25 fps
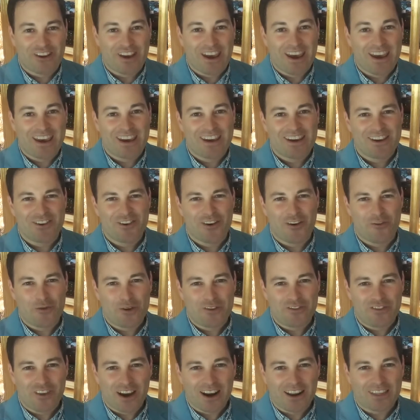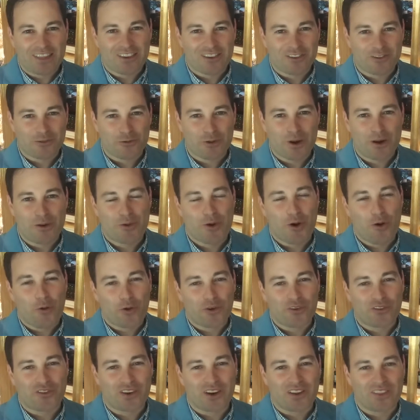hey, you know, we've done it this way, we've
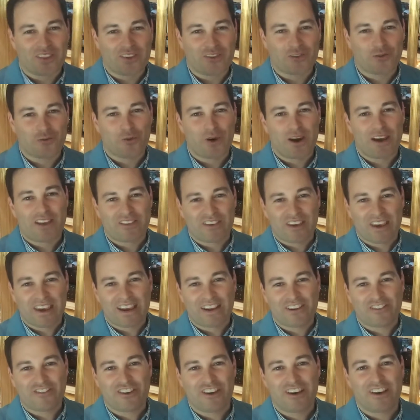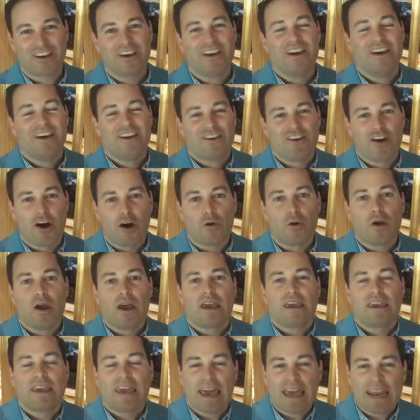always done it this way, it's a handshake. No,
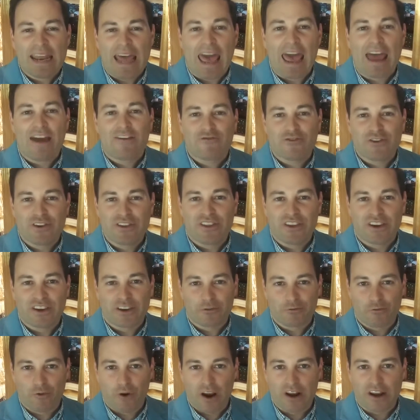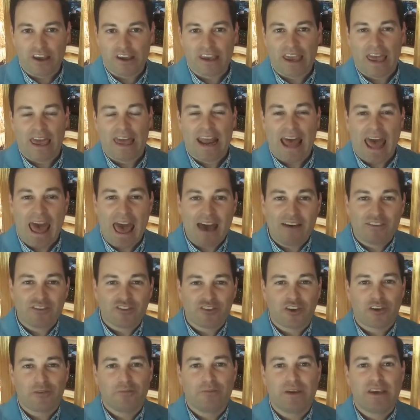get everything in writing and have
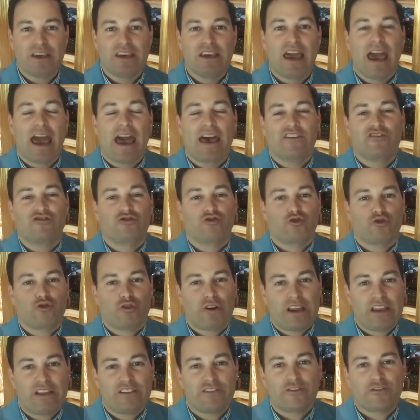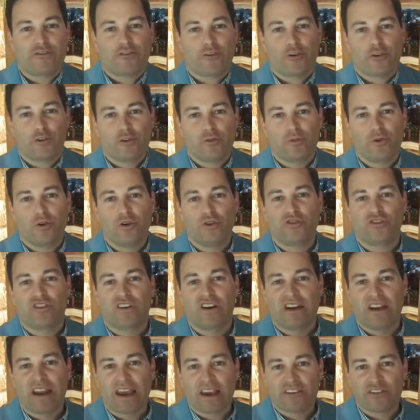something be as transferable to
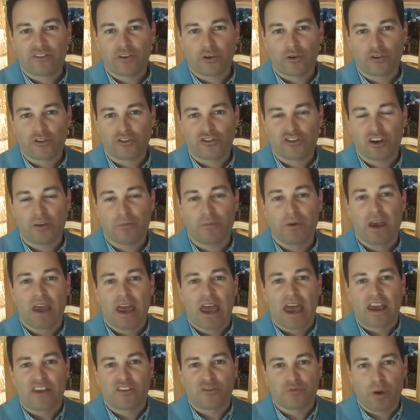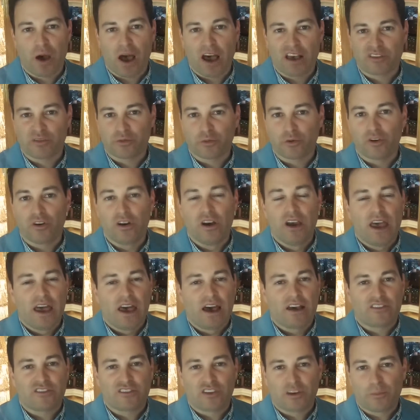the next ownership as possible.
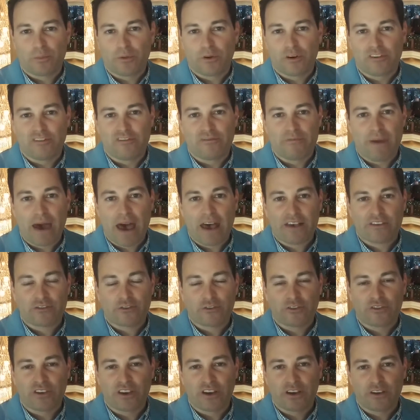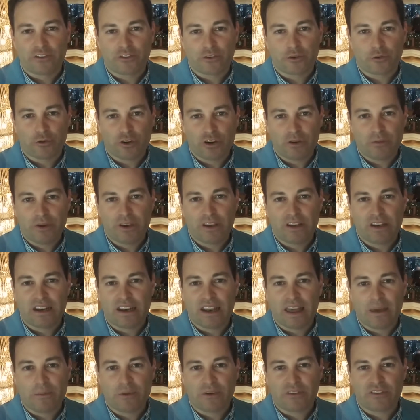A type of master sales agreement, an
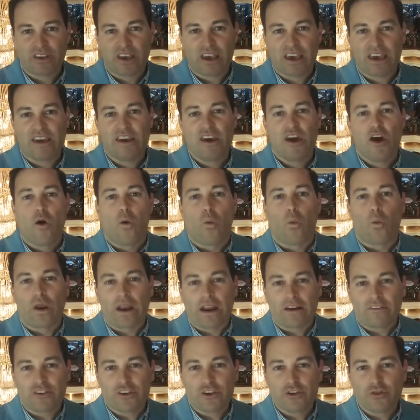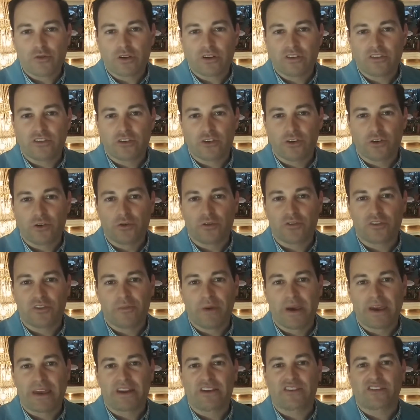MSA, whatever you could do to
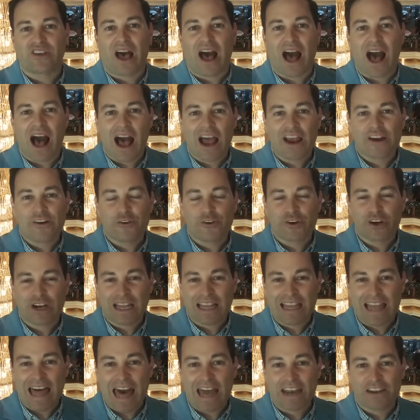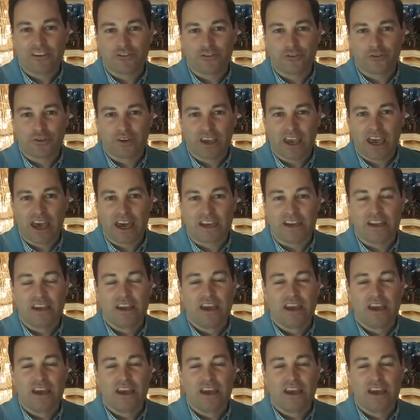make it as ironclad as you can.